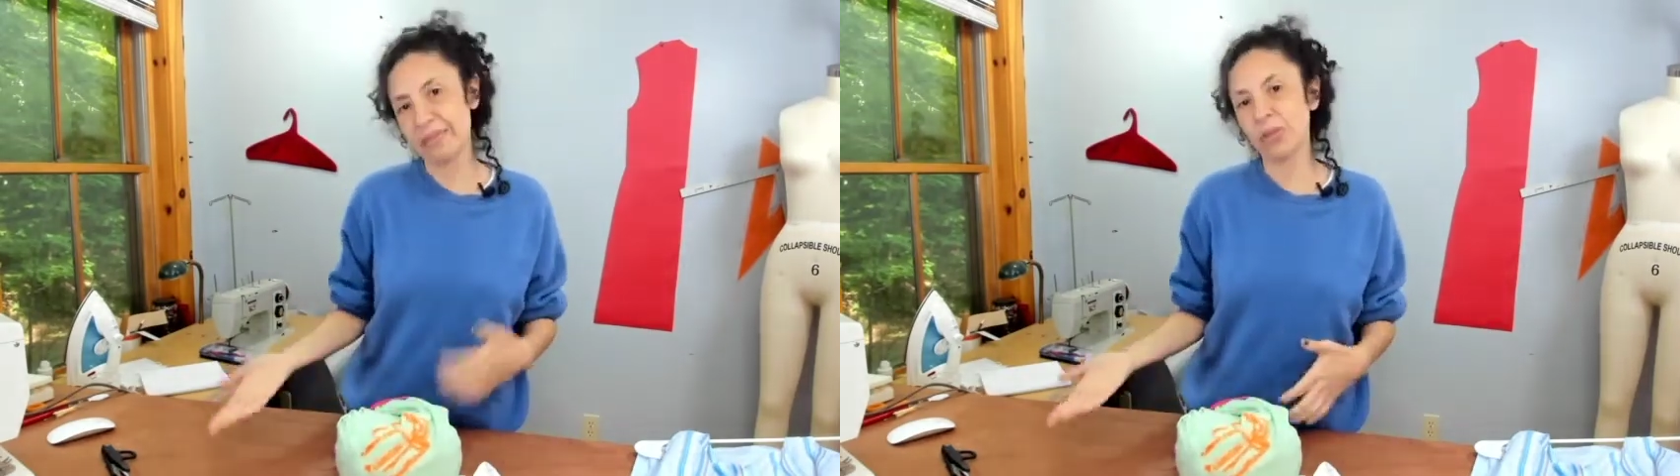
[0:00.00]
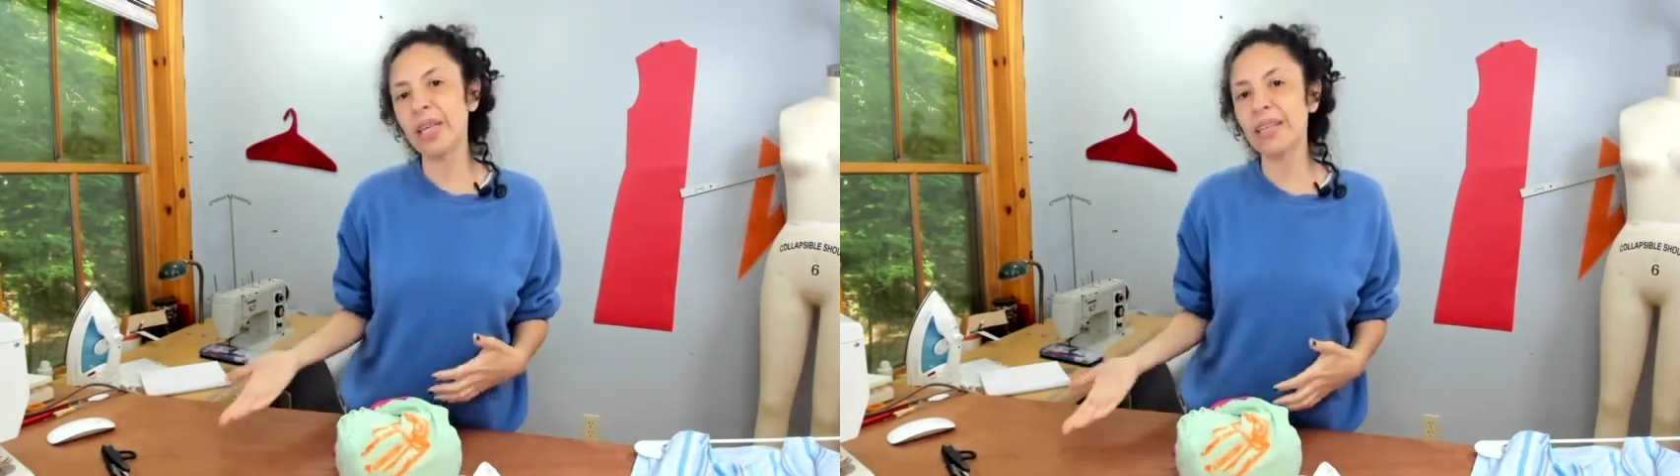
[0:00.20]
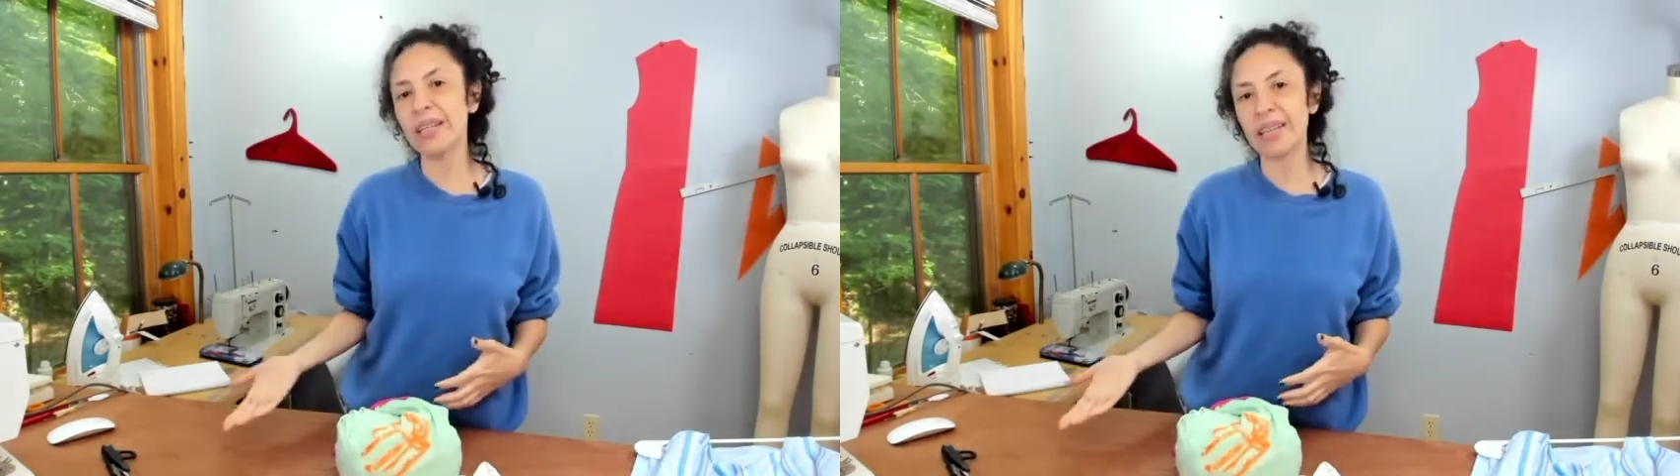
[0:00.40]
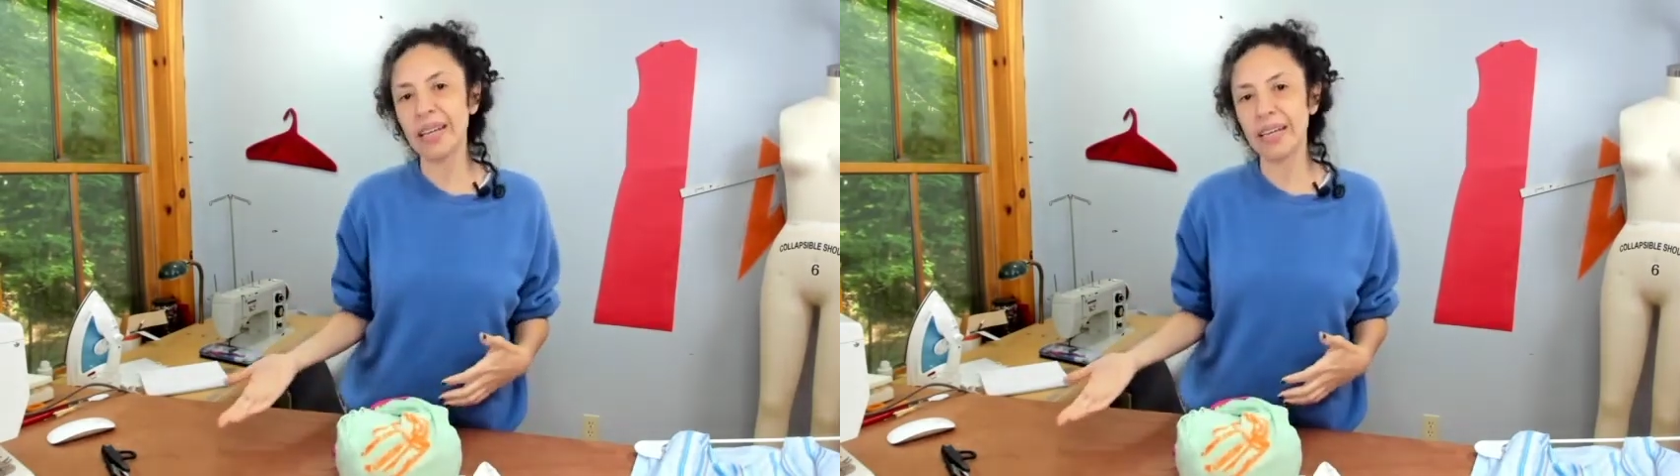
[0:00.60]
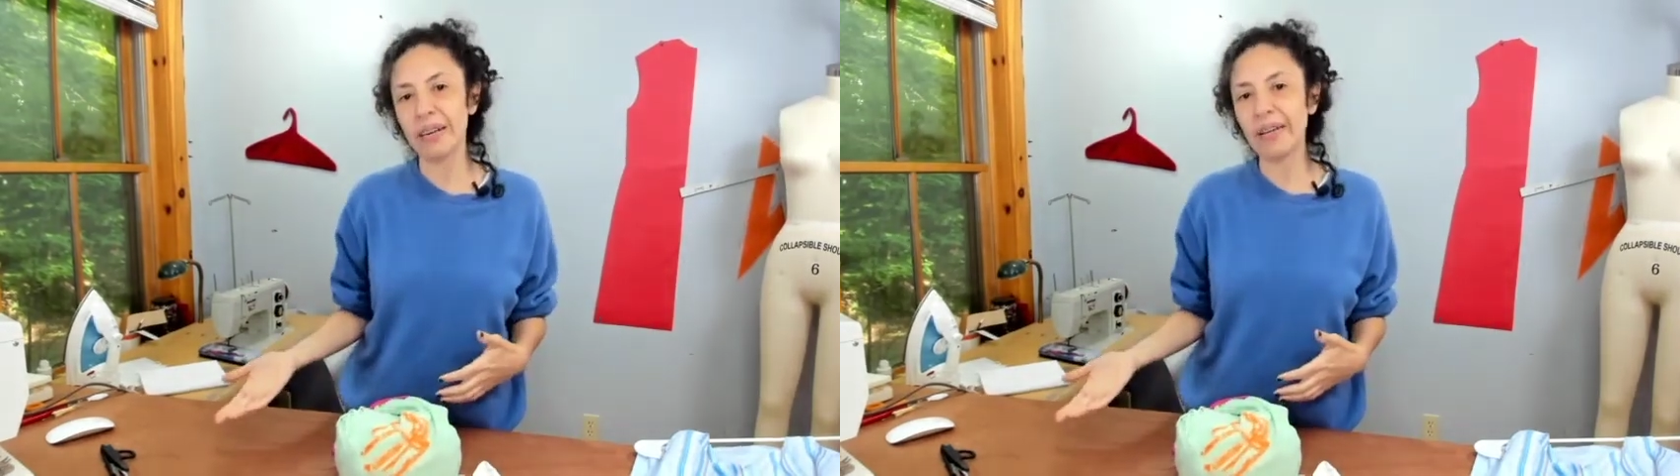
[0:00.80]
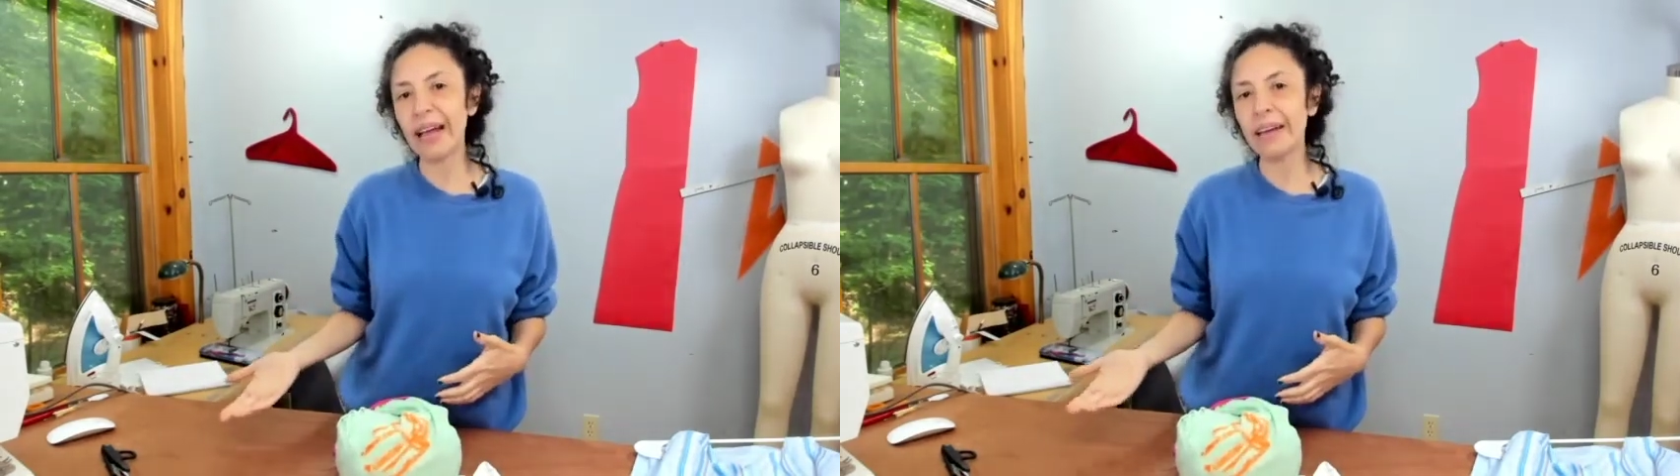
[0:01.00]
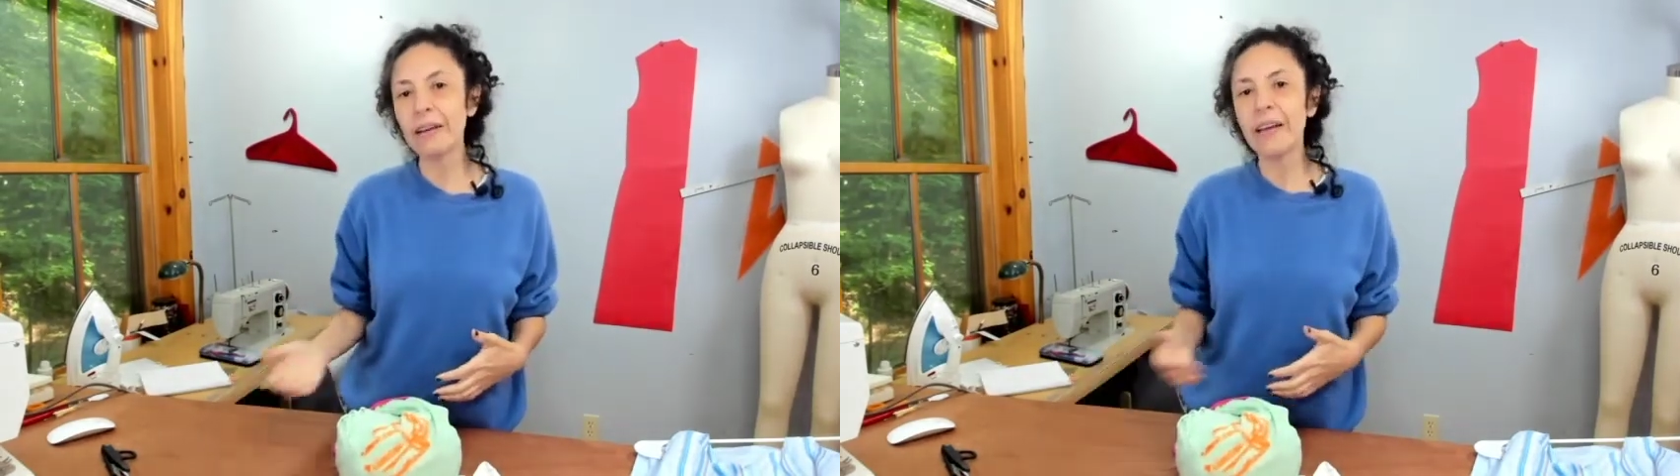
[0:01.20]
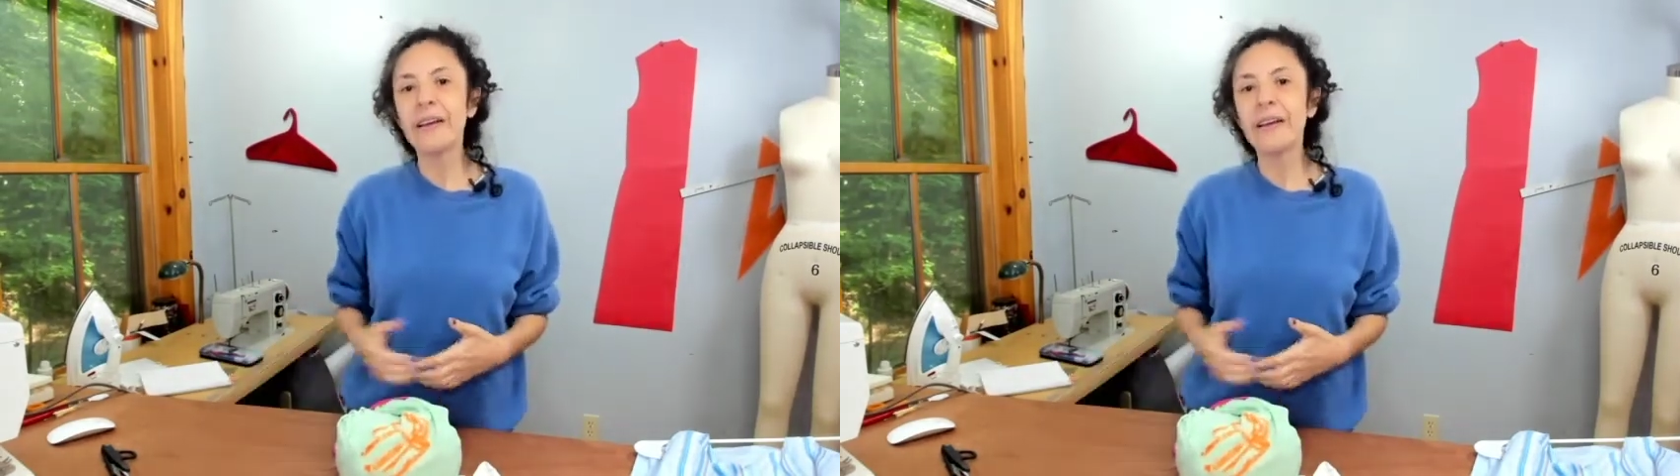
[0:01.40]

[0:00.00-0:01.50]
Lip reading: 20 years later, right?